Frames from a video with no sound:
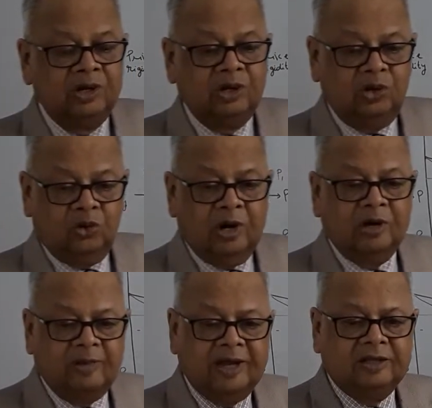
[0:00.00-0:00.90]

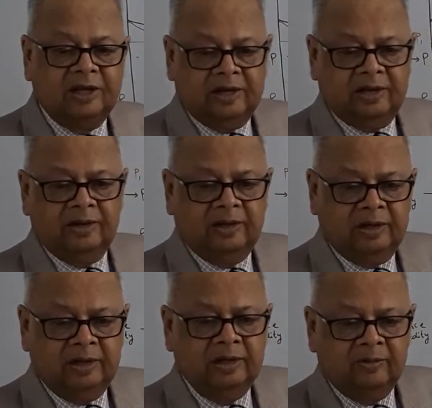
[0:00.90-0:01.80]
lowered by the
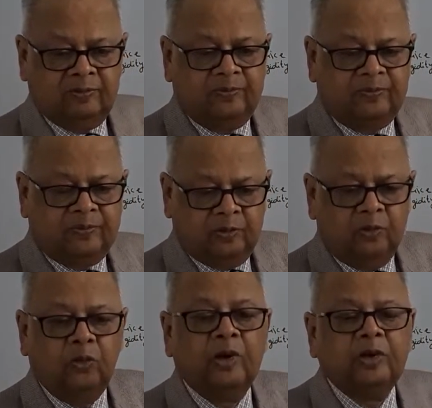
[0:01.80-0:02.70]

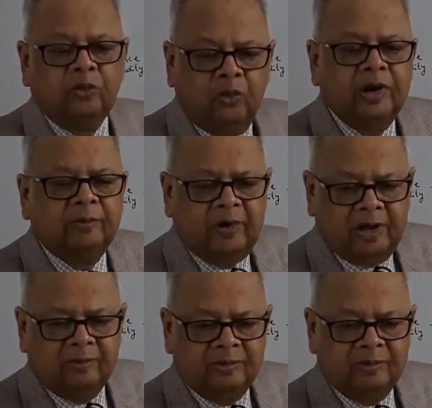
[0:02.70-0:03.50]
one firm,